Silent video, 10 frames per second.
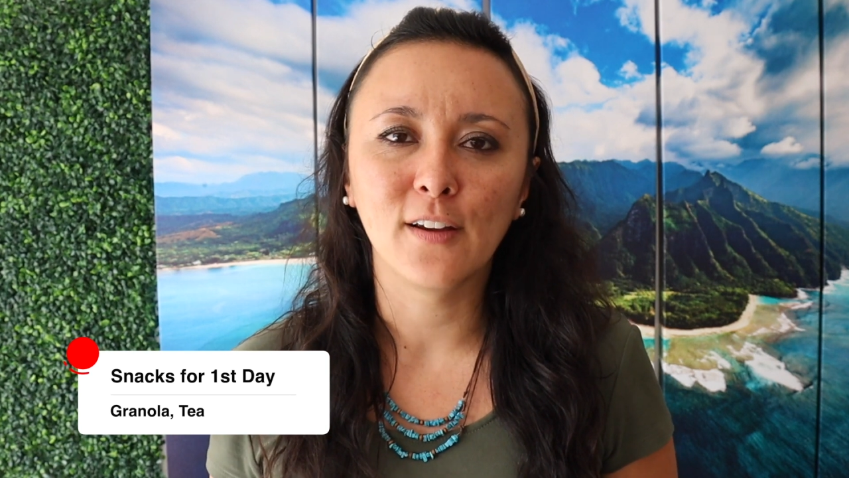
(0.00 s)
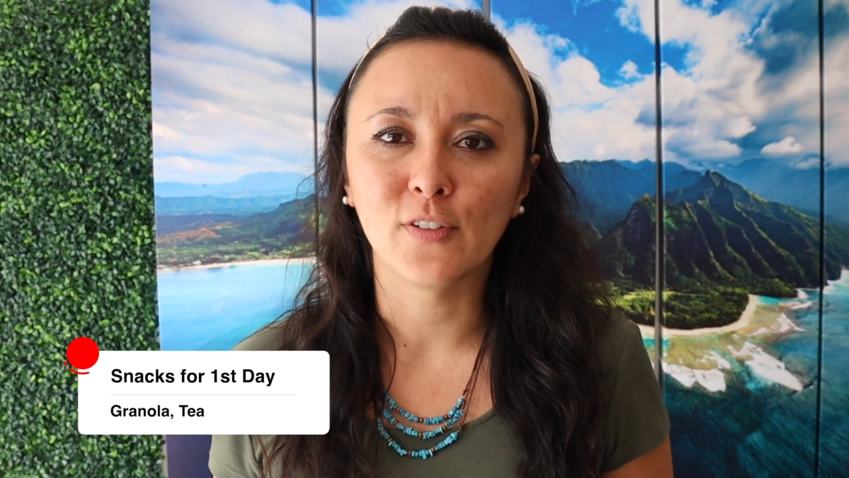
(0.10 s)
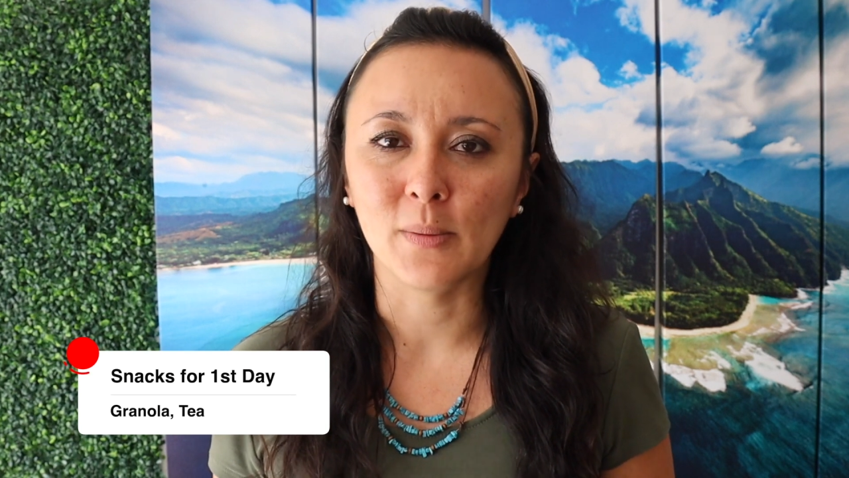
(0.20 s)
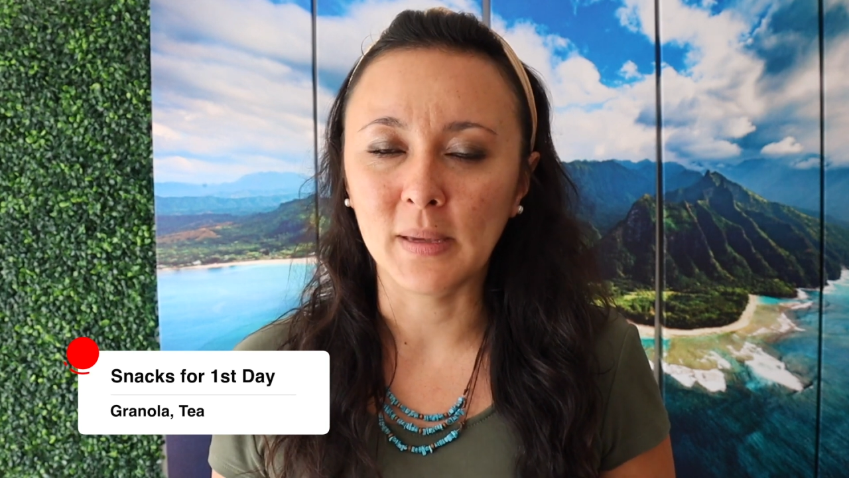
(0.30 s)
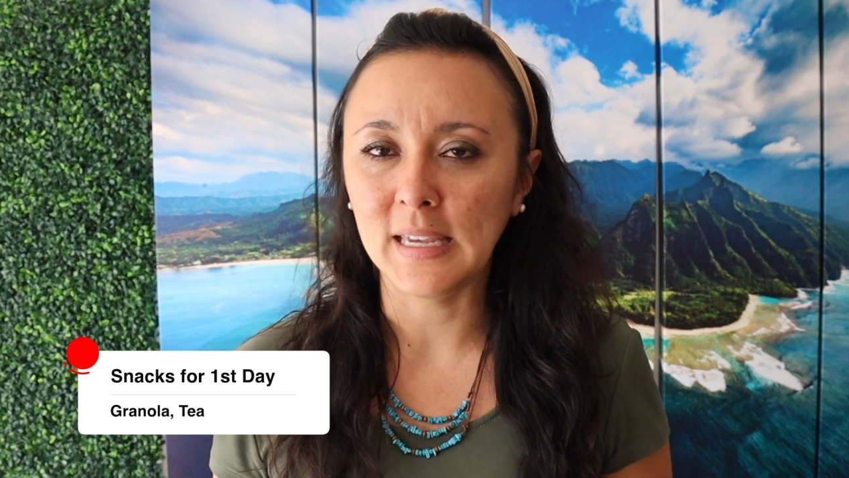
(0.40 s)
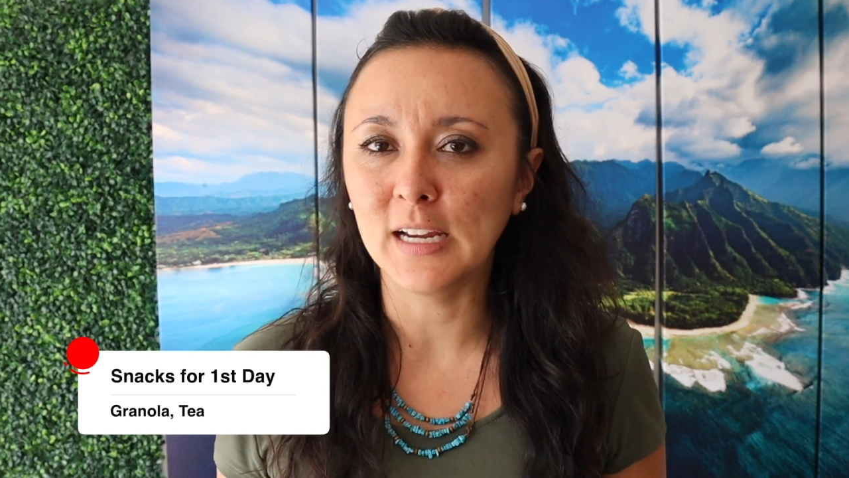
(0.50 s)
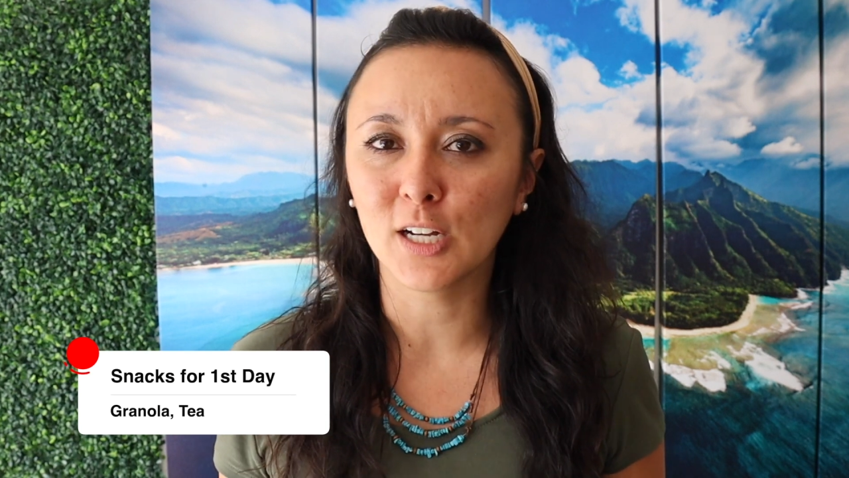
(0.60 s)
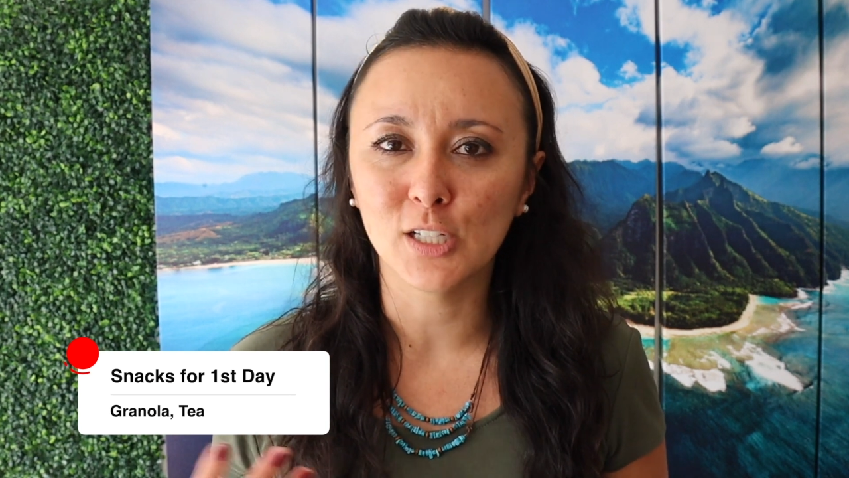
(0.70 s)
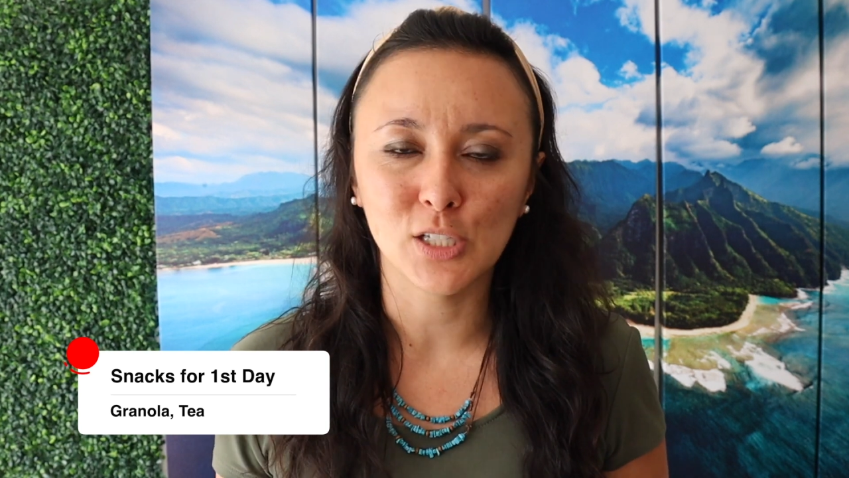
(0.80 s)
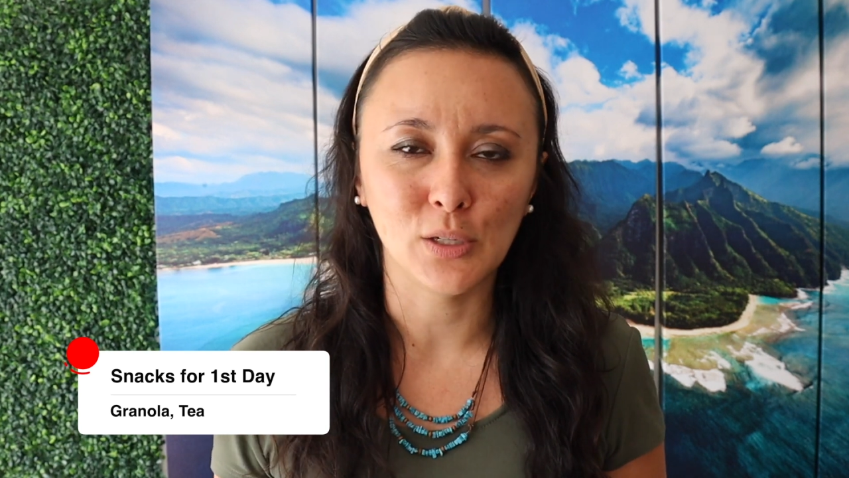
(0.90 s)
from
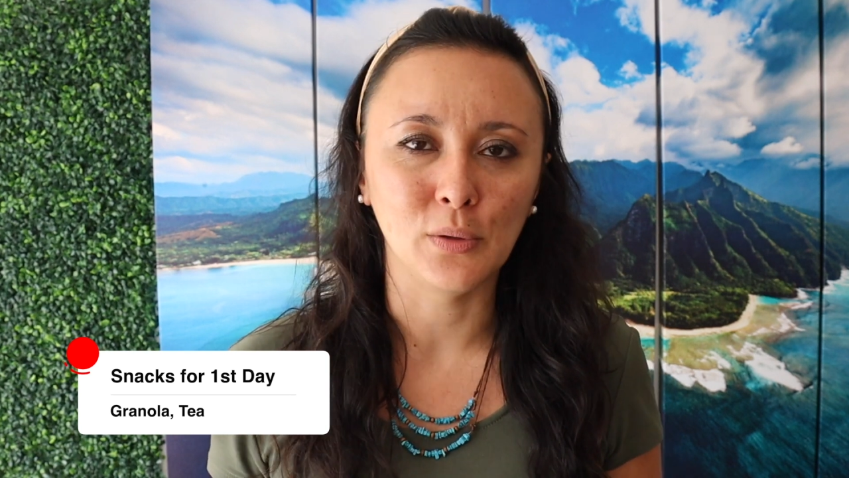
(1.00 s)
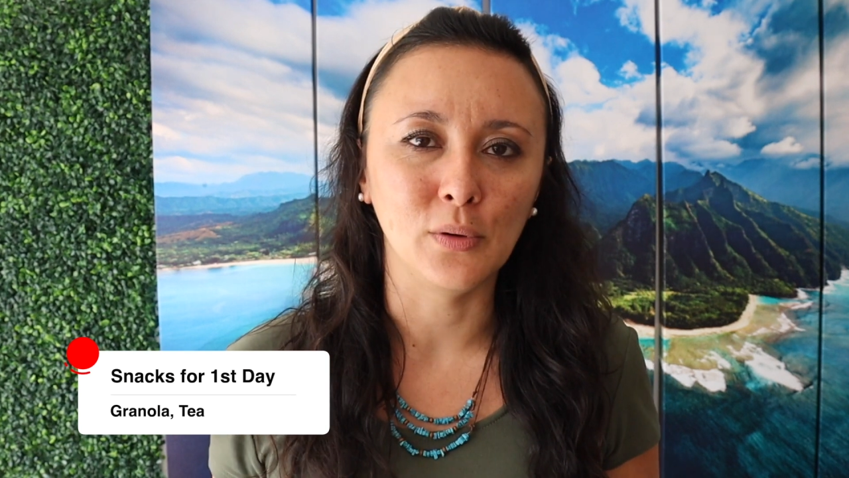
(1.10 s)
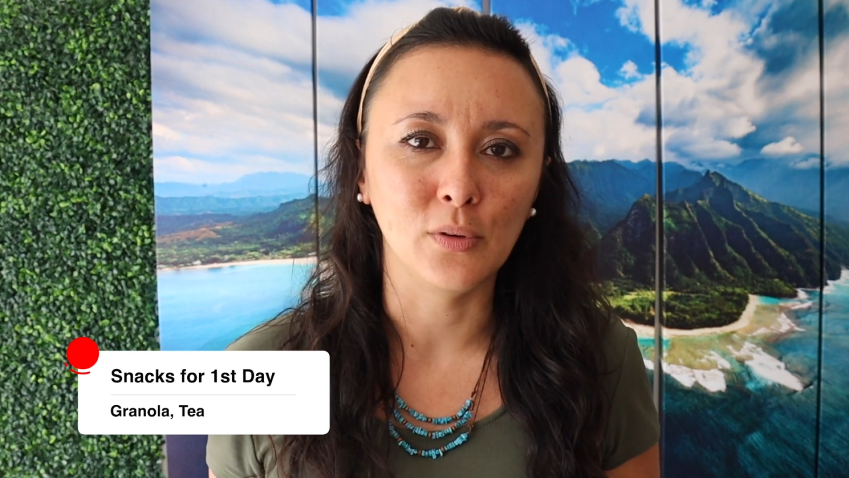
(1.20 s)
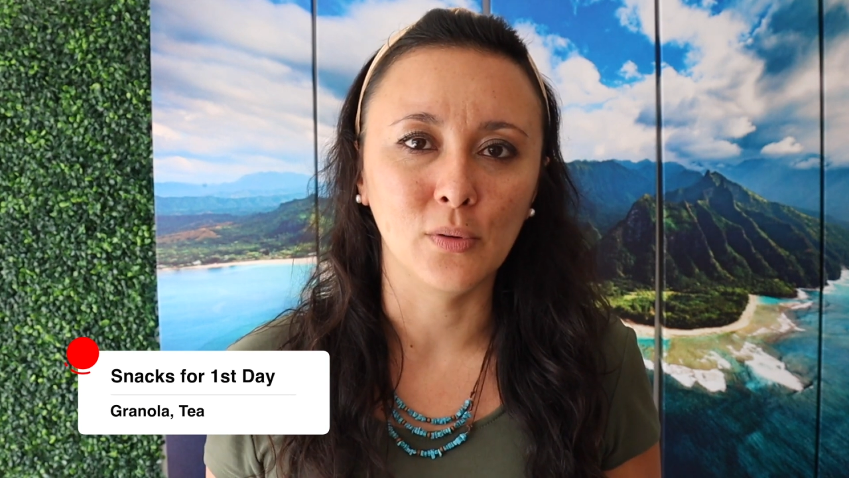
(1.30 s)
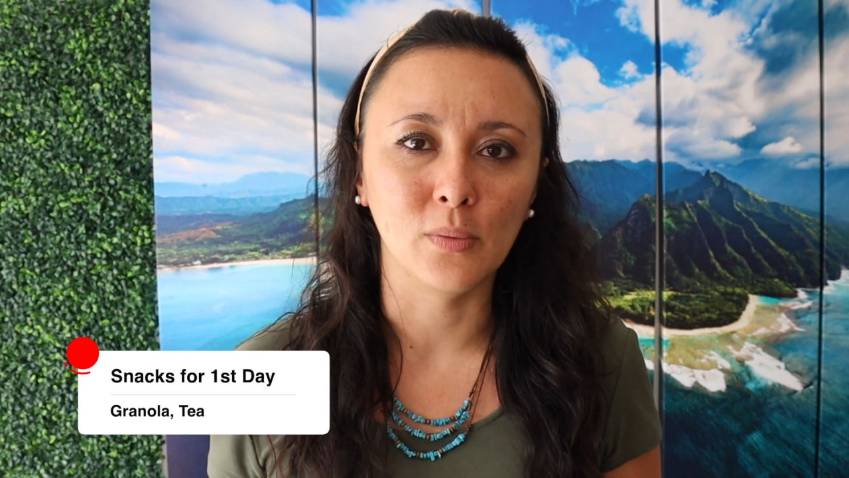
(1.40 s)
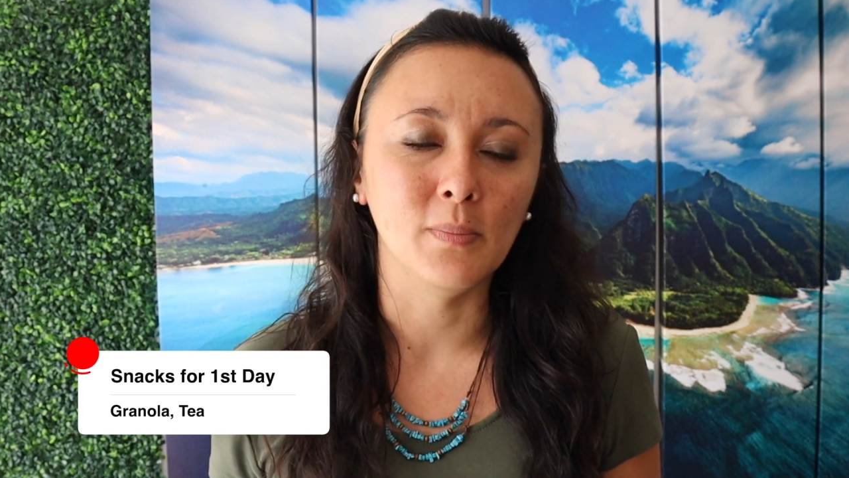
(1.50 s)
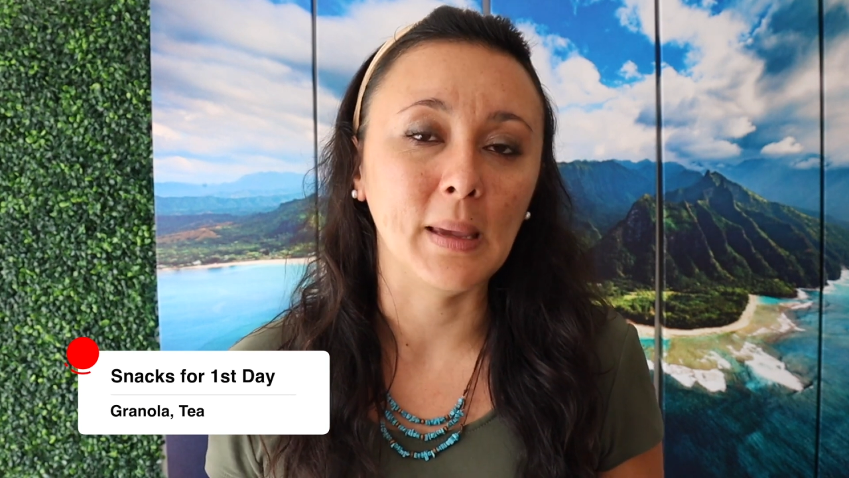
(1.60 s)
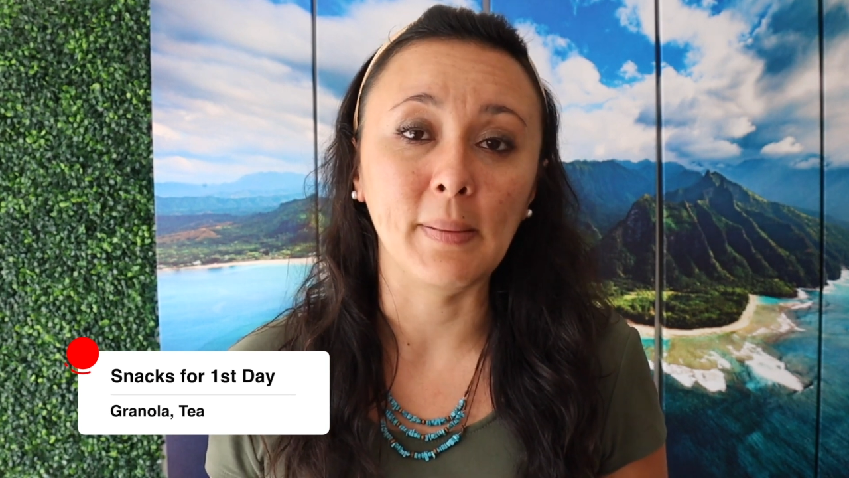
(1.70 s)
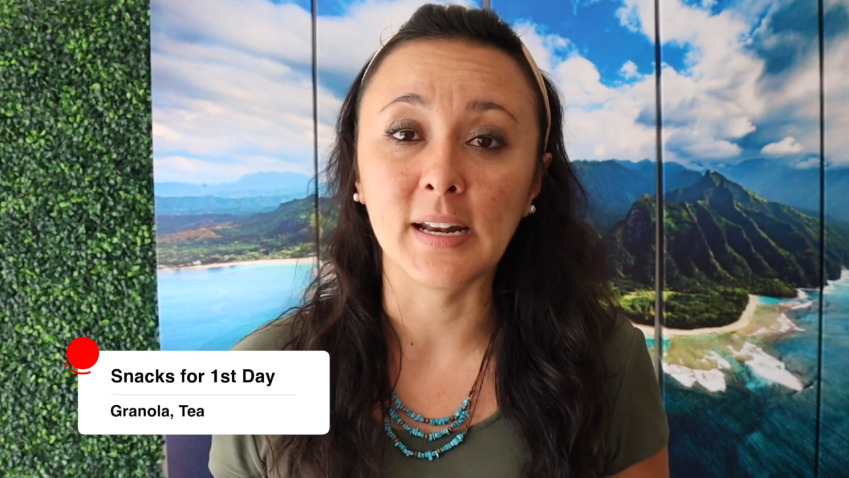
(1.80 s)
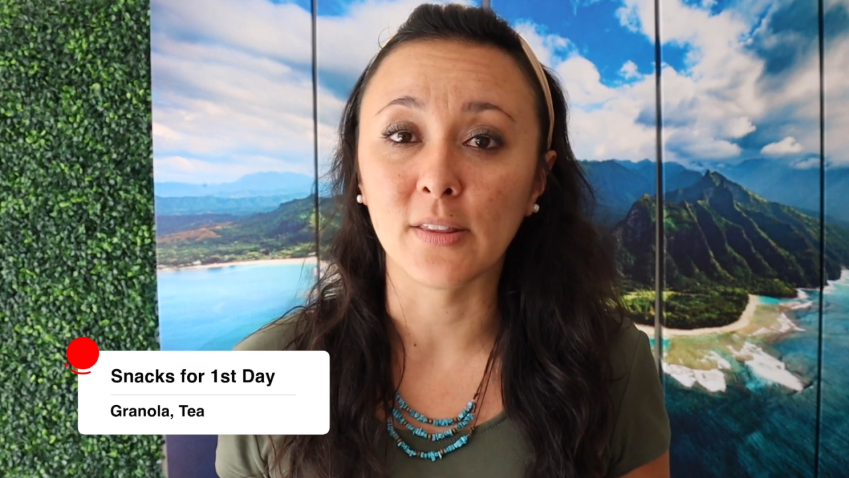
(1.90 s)
here to
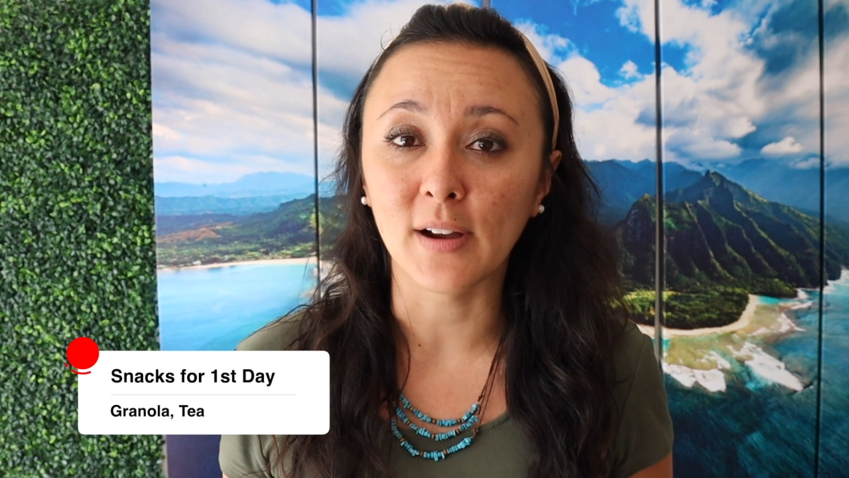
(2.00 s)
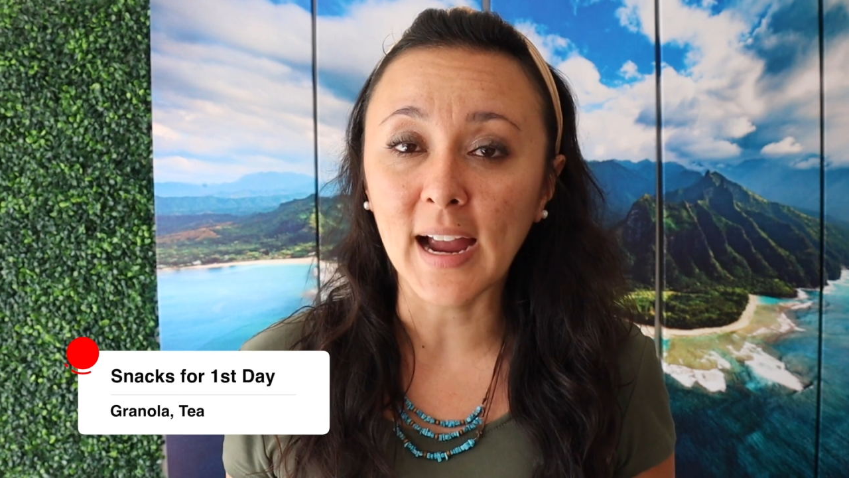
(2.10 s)
maybe another